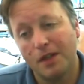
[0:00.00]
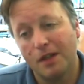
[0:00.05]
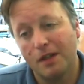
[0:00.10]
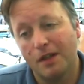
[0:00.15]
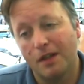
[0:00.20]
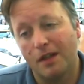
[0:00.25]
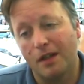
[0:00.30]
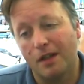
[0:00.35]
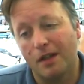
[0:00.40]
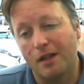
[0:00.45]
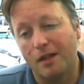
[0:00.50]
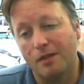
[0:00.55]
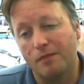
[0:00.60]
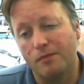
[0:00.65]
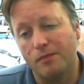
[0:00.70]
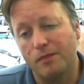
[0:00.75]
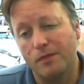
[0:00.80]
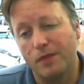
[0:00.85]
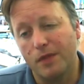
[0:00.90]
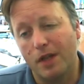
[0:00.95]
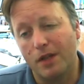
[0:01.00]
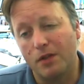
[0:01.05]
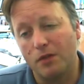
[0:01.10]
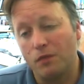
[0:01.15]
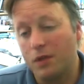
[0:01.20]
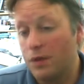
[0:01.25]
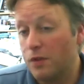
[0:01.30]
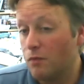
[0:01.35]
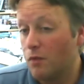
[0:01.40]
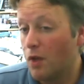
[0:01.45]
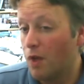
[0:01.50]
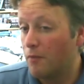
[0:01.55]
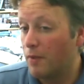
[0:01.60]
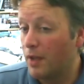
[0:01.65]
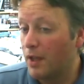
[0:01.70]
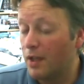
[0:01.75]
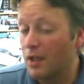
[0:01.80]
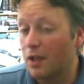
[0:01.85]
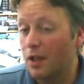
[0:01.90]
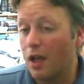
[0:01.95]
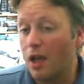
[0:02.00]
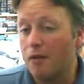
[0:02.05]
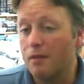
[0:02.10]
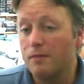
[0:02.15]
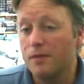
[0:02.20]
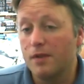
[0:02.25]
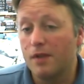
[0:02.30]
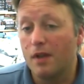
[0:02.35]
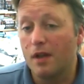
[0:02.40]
Now the reason why I'm picking the games